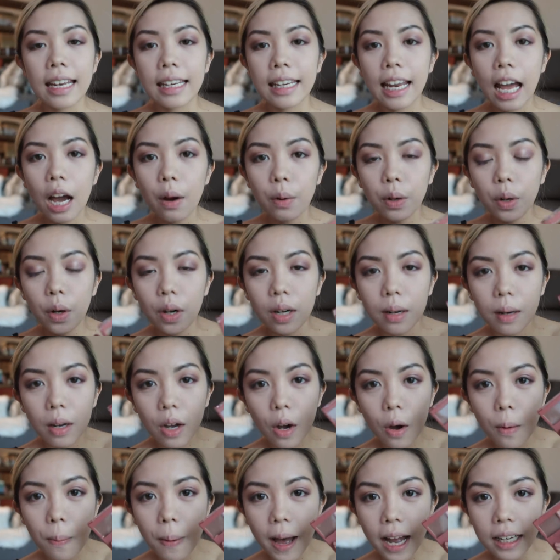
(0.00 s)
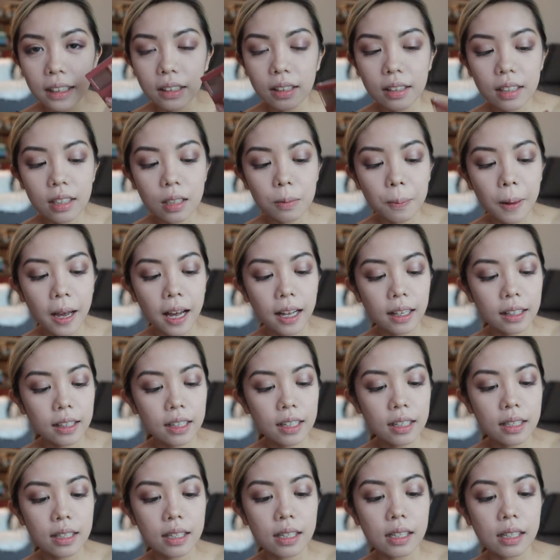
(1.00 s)
Now we're going to go back to this
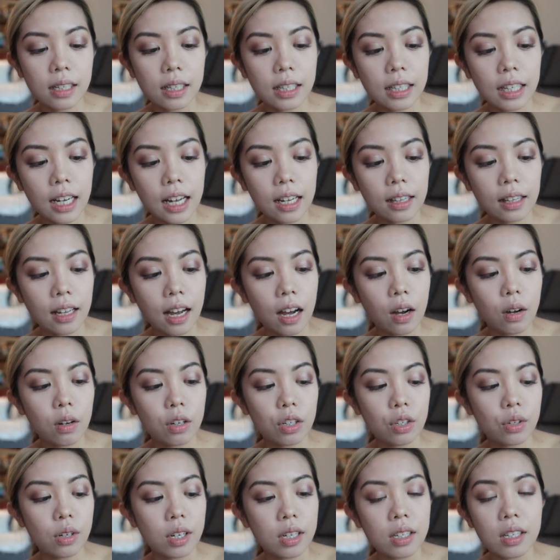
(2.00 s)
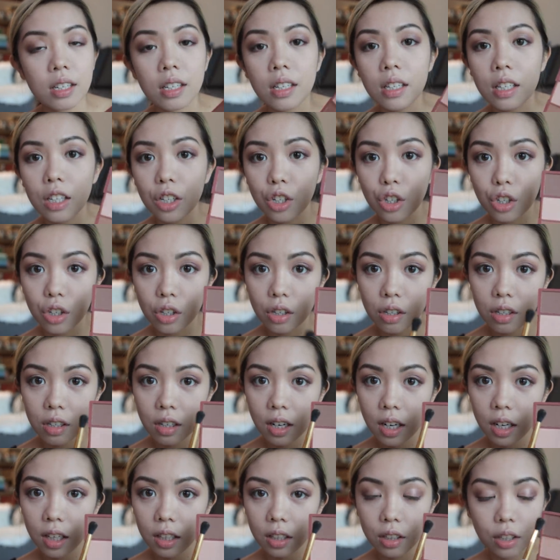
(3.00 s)
palette to get our transition
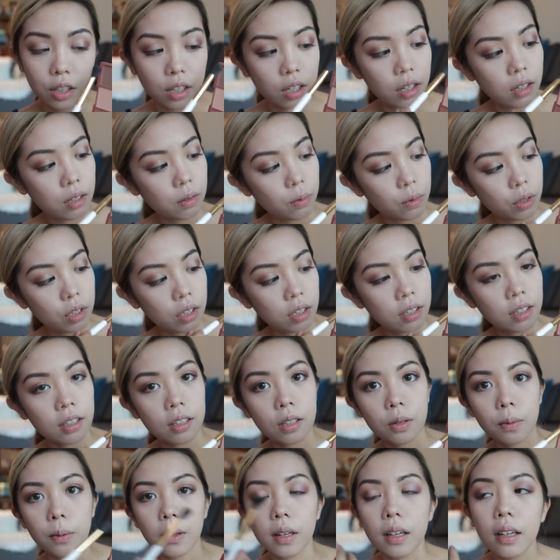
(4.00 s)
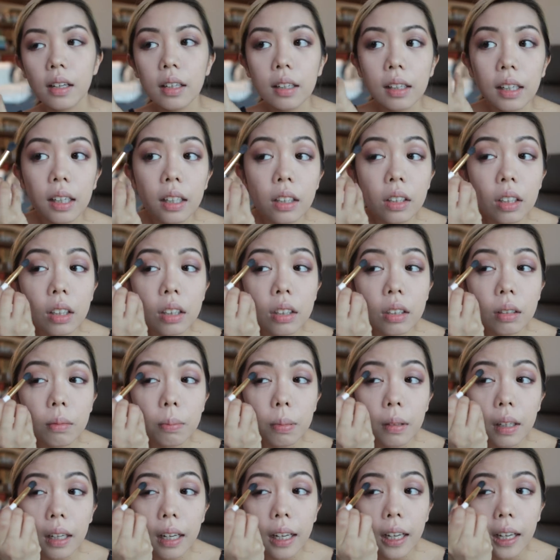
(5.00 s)
color, which is this one, and just to
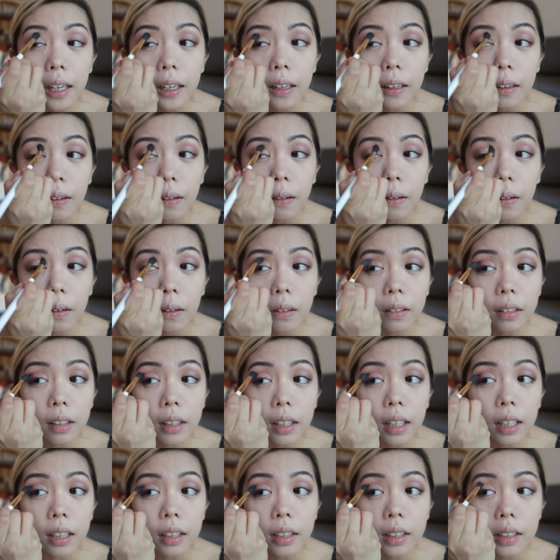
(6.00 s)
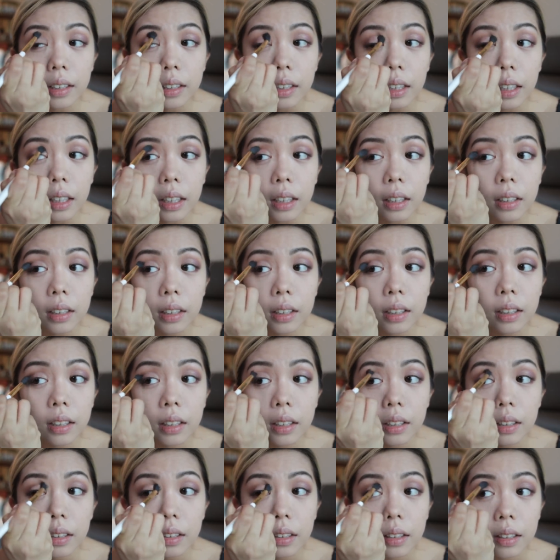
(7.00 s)
blend all the colors in.
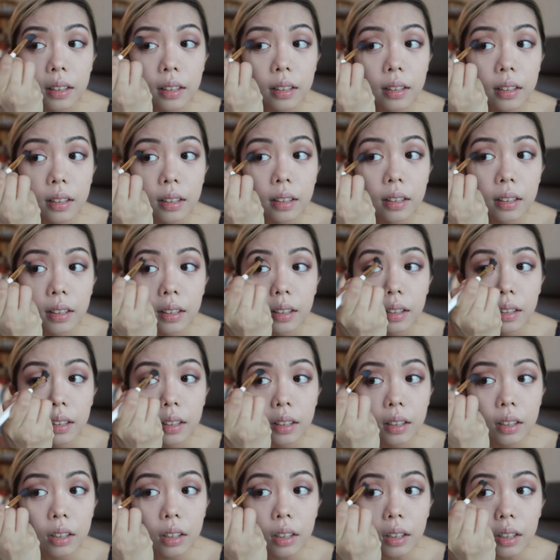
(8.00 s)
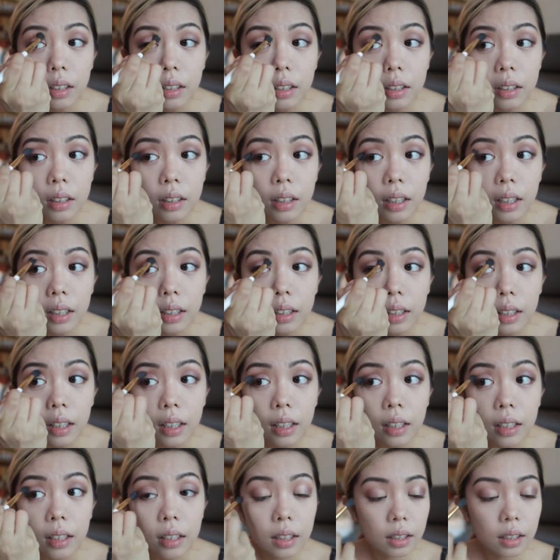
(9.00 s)
Just like that.